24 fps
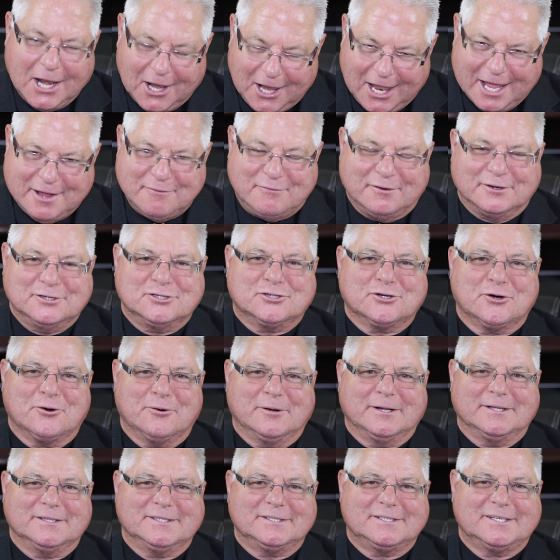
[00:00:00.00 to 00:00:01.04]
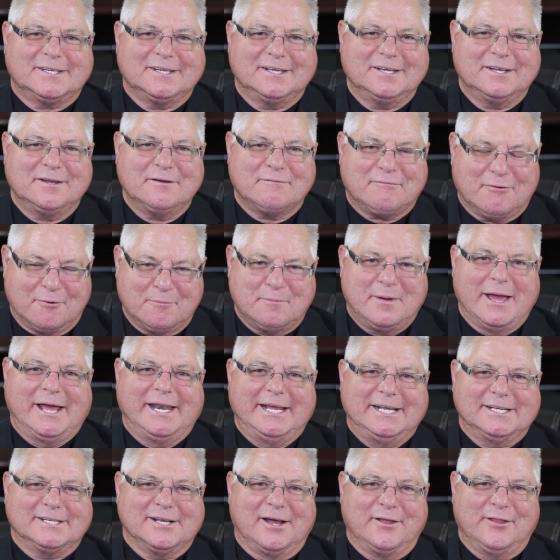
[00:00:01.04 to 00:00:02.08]
Life insurance, for
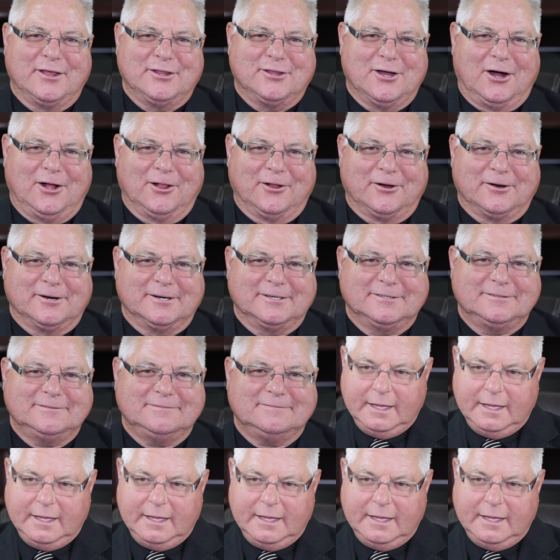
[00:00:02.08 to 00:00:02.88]
pennies on the dollar.